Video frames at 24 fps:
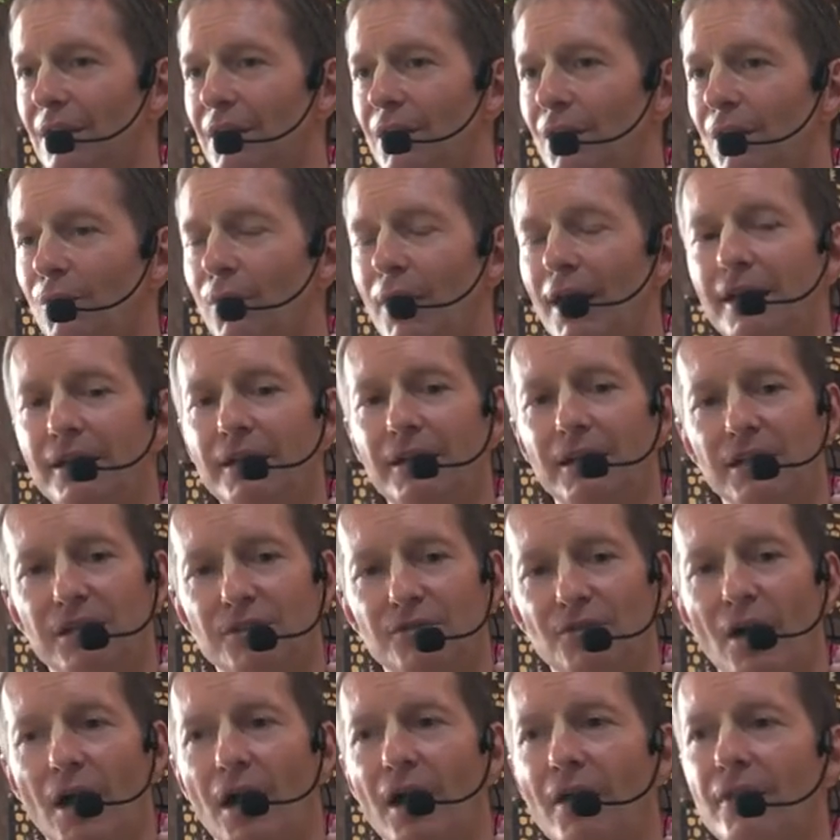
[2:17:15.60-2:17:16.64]
when his
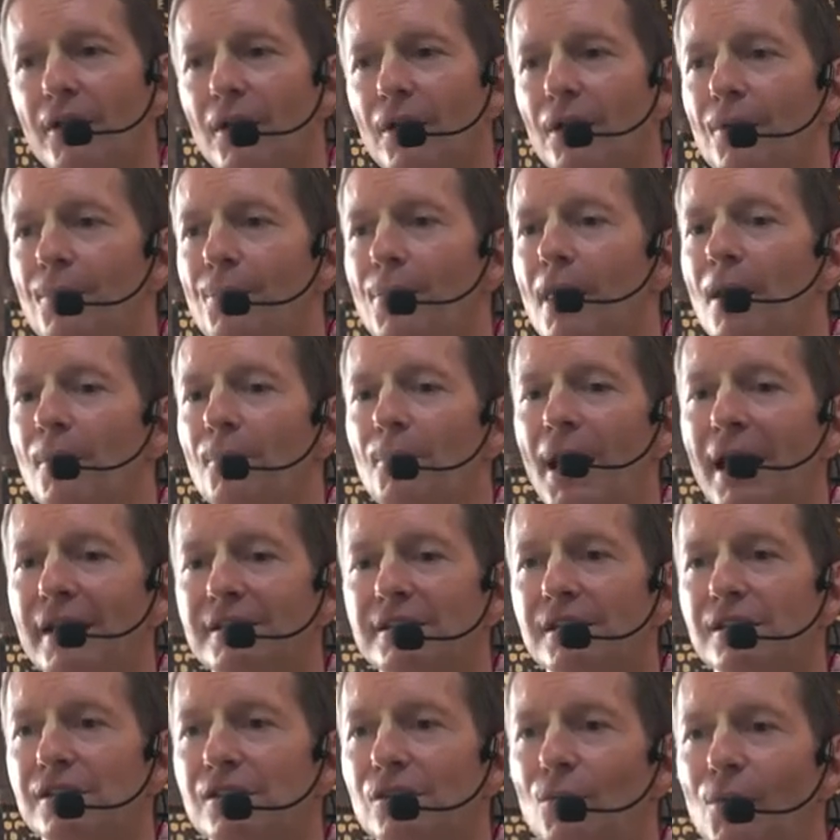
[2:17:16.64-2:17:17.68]
father
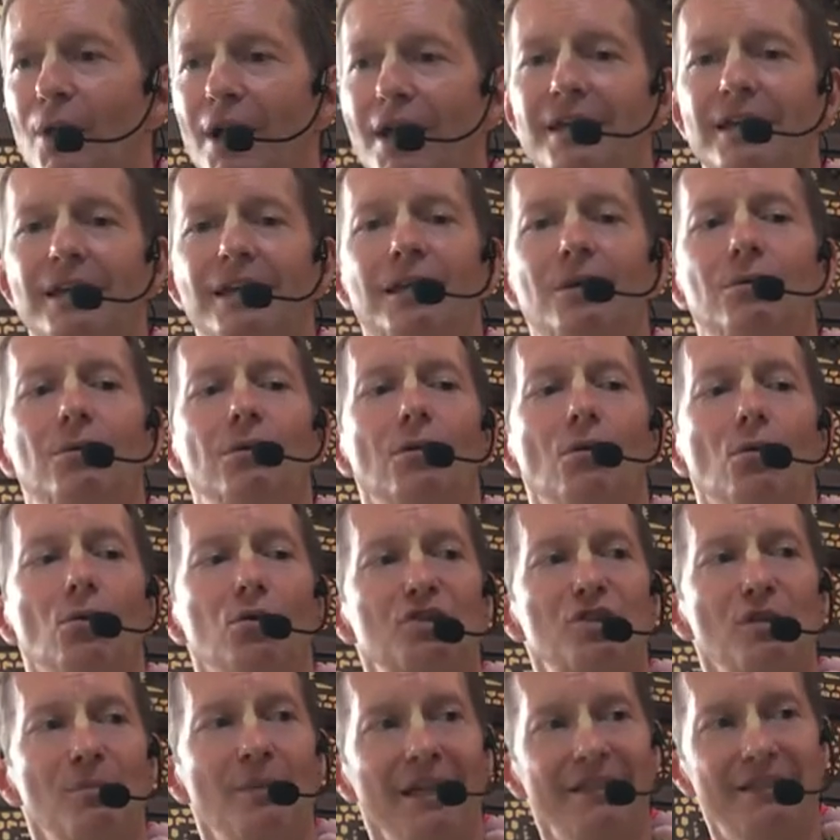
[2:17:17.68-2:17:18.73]
passes away, he will
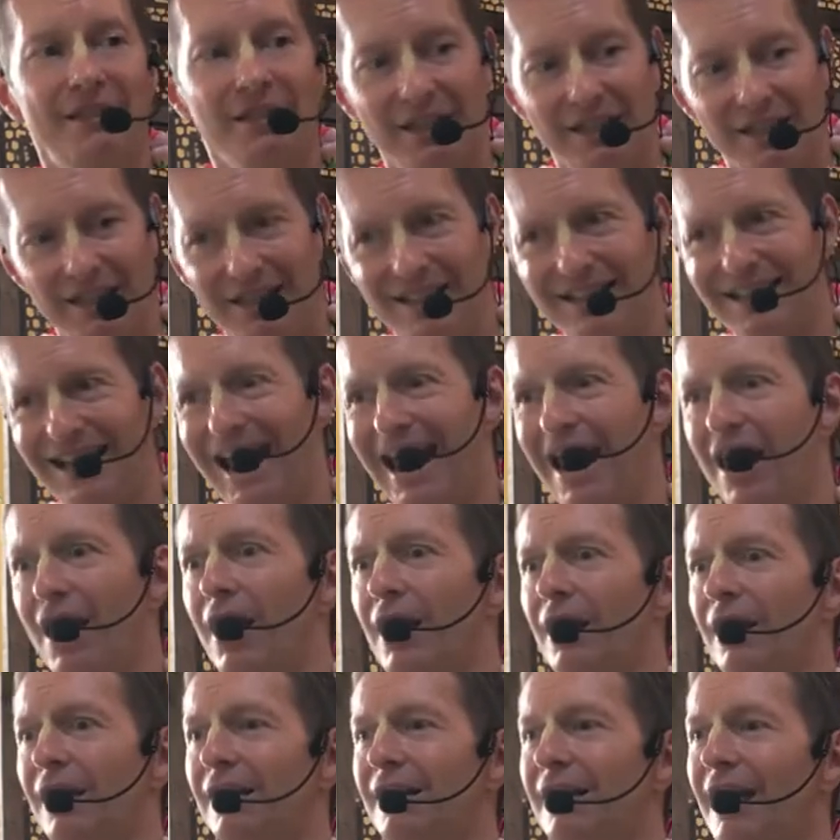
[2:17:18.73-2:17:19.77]
automatically in-
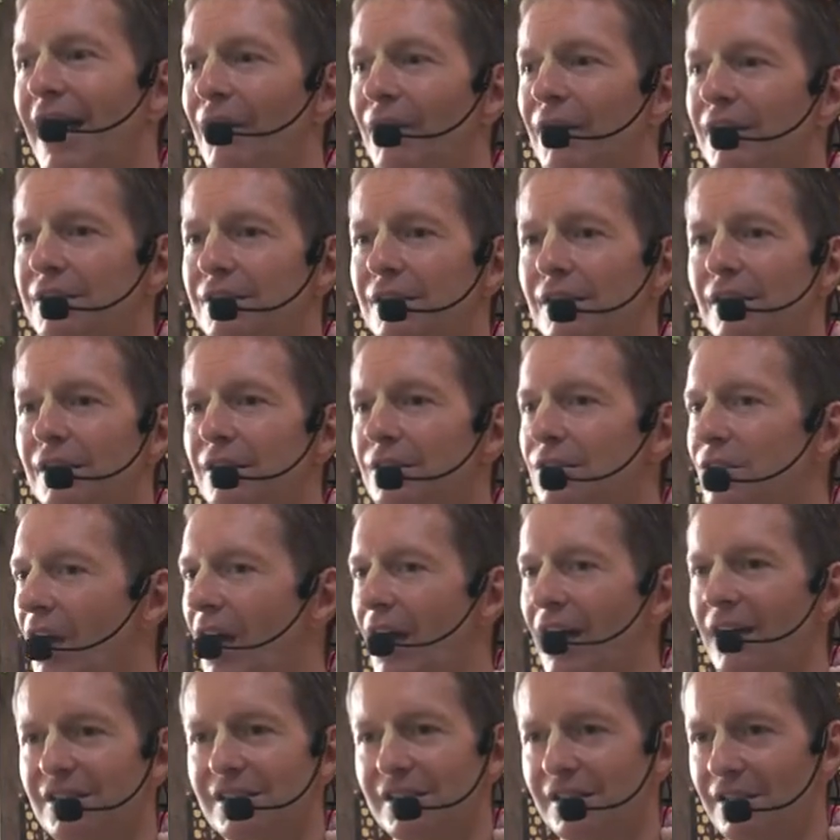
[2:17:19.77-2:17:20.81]
inherit the
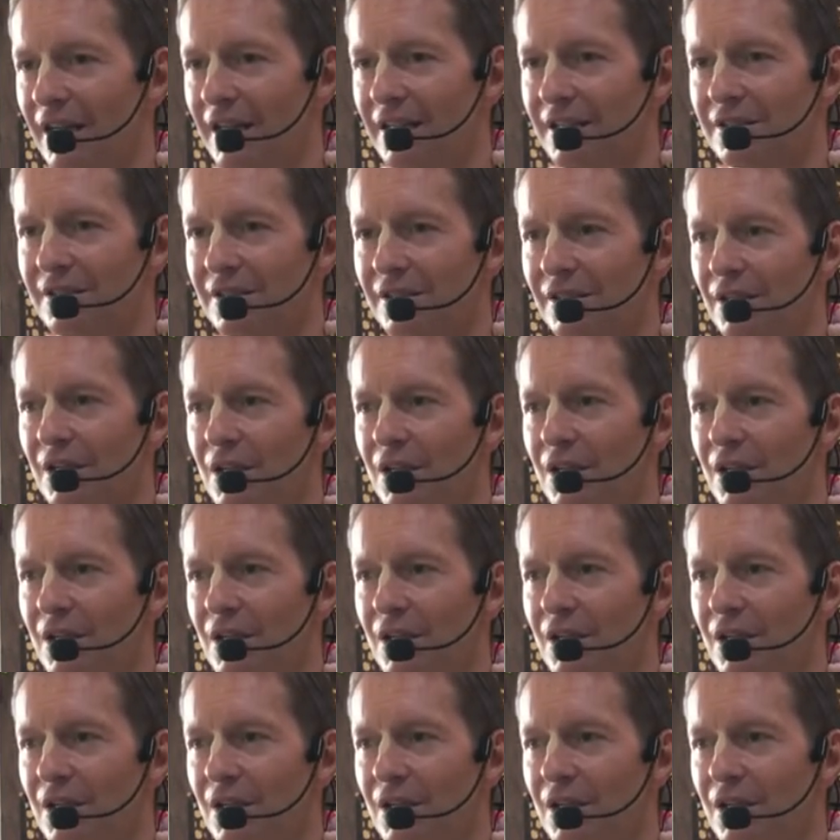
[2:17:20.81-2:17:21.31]
entire estate.